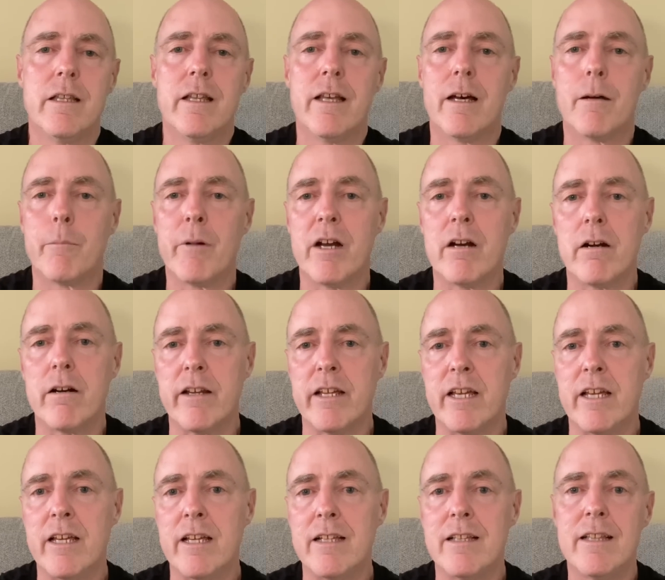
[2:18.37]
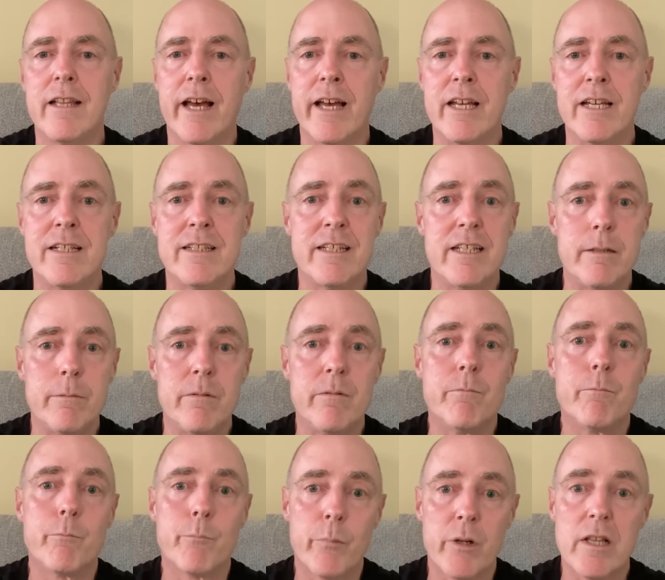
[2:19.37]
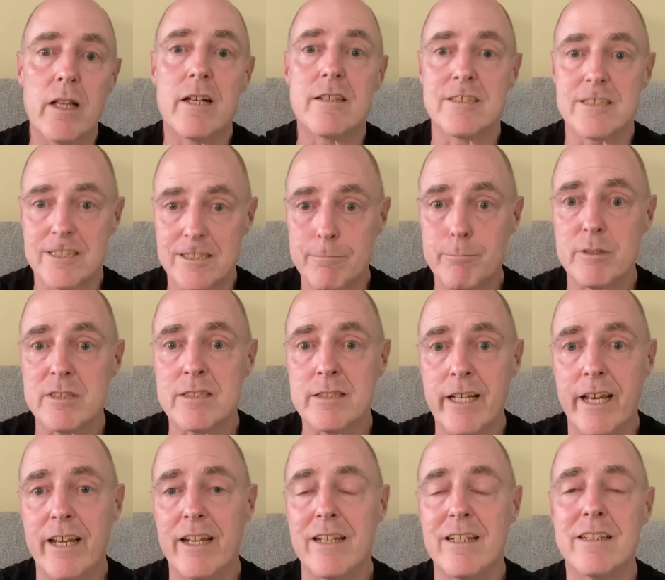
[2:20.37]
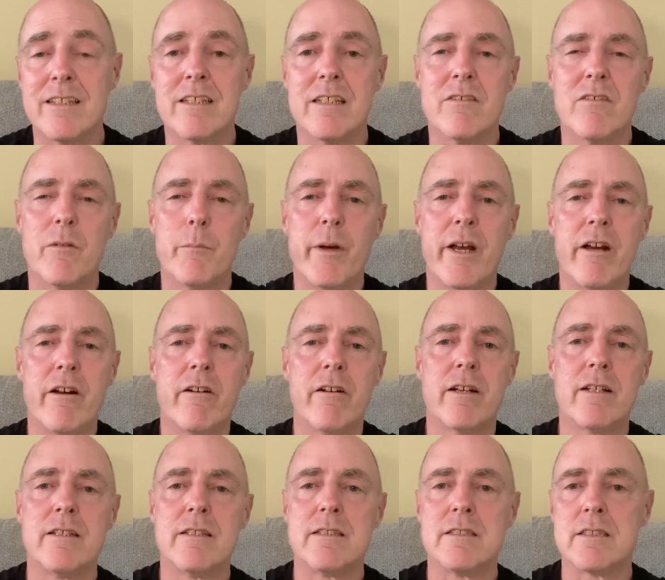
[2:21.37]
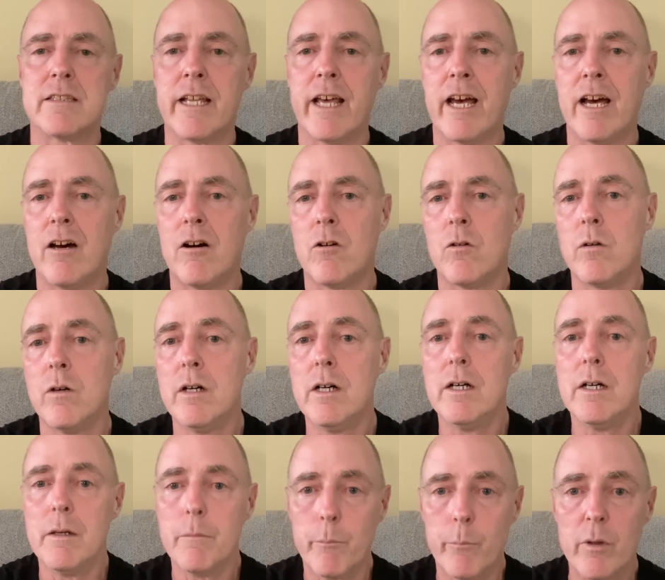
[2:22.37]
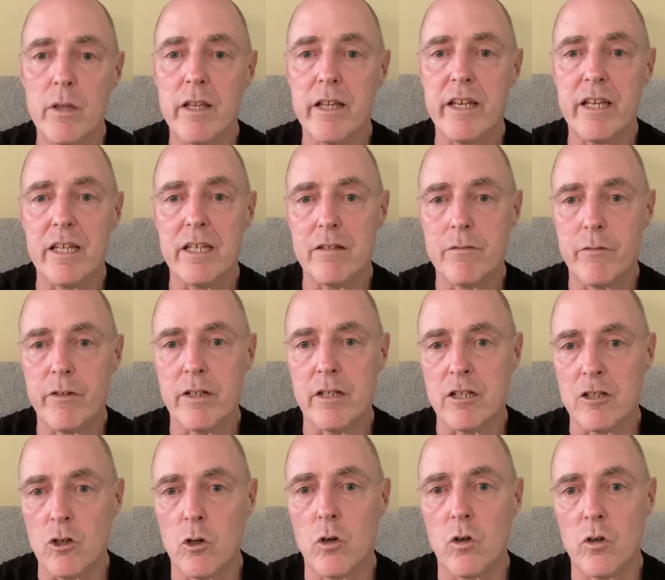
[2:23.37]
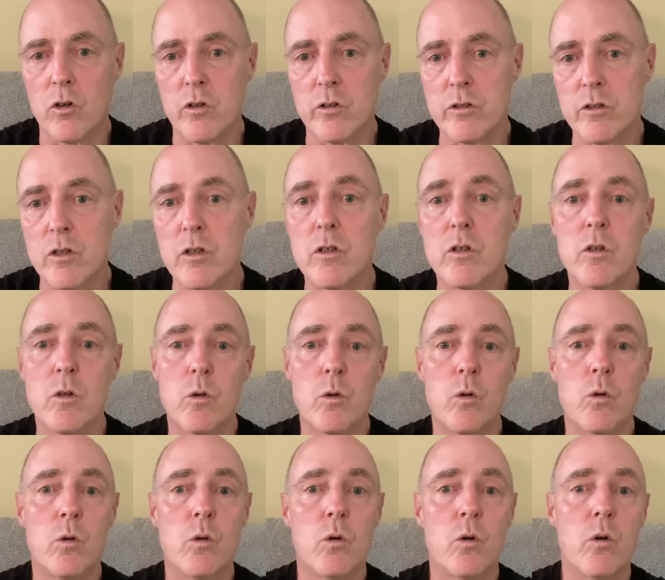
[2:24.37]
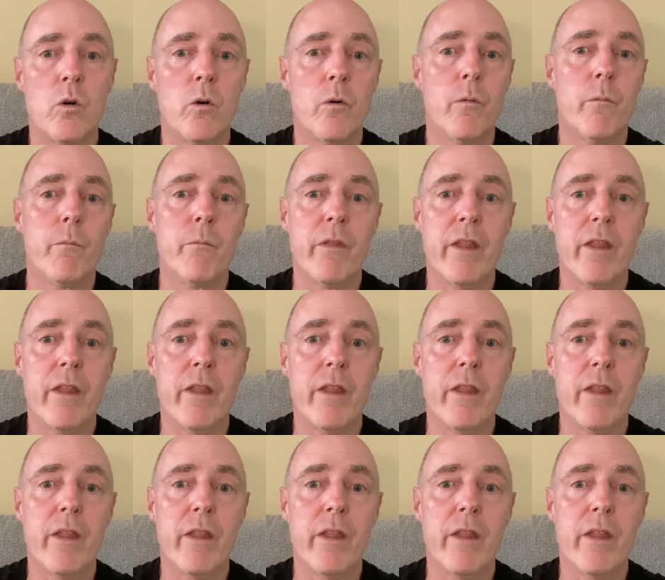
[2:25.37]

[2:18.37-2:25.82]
apparently 80%+ of Americans now believe in God or